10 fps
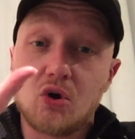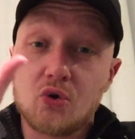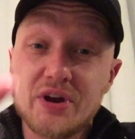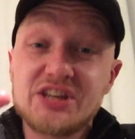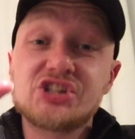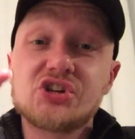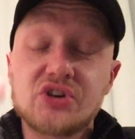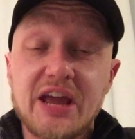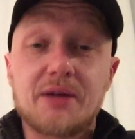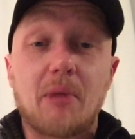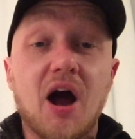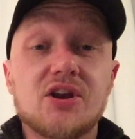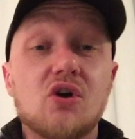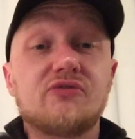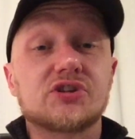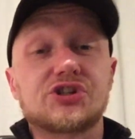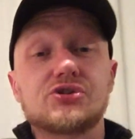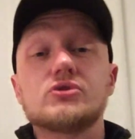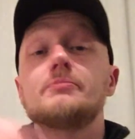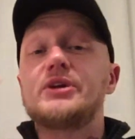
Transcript: original game. I know for sure